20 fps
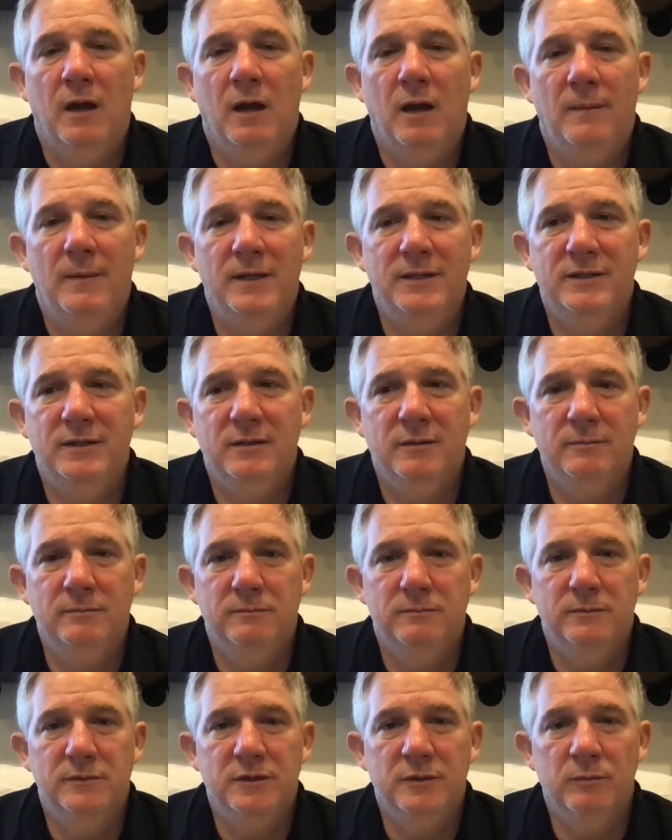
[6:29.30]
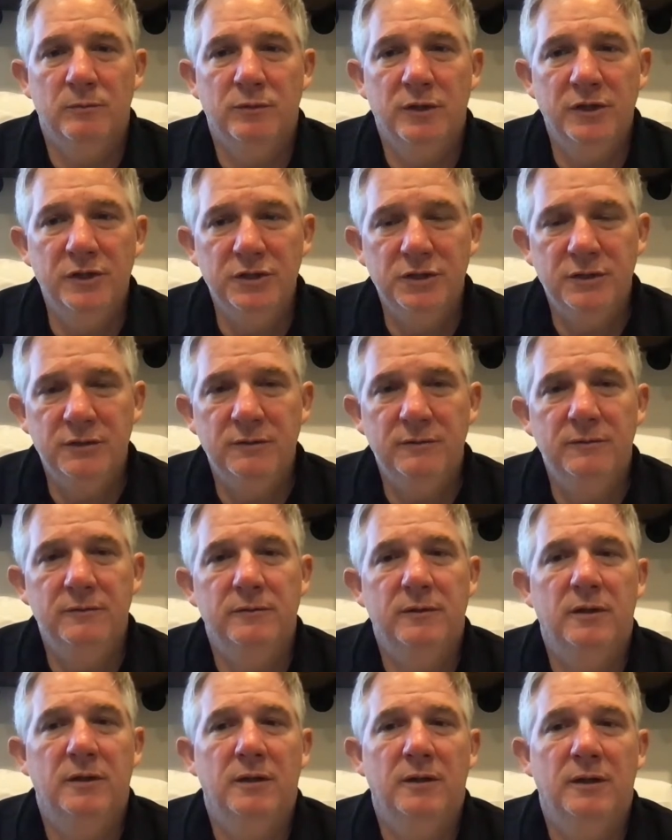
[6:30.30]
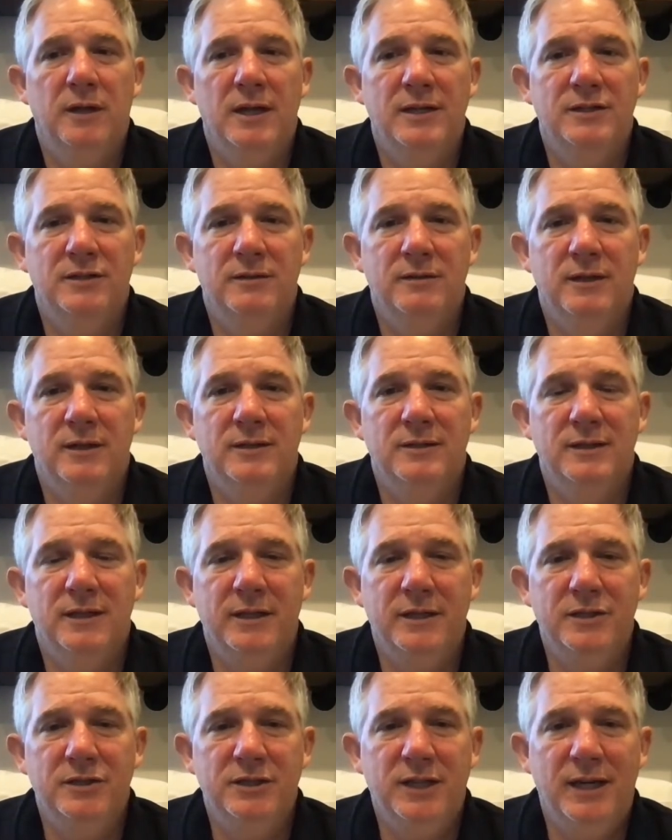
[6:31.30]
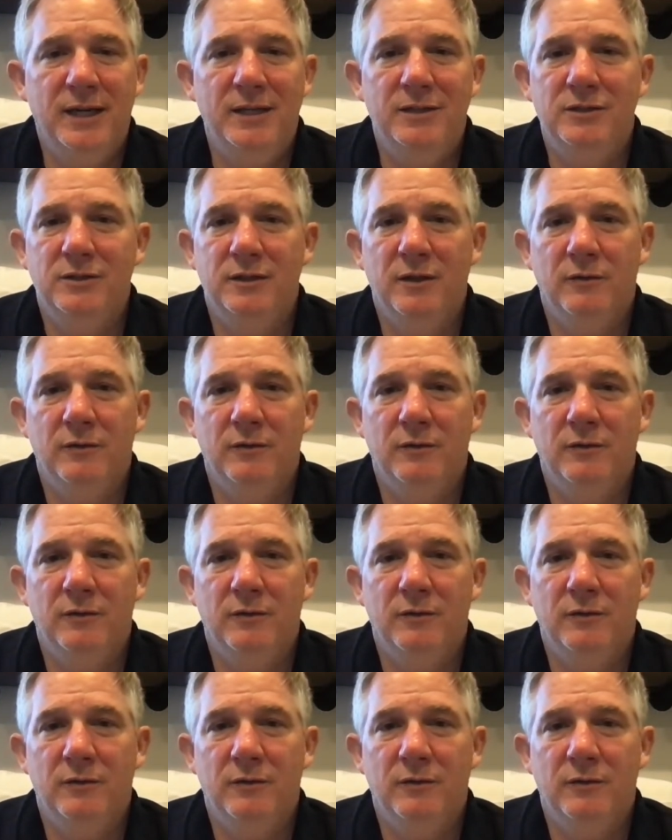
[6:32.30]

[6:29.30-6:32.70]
and some cushion as things change.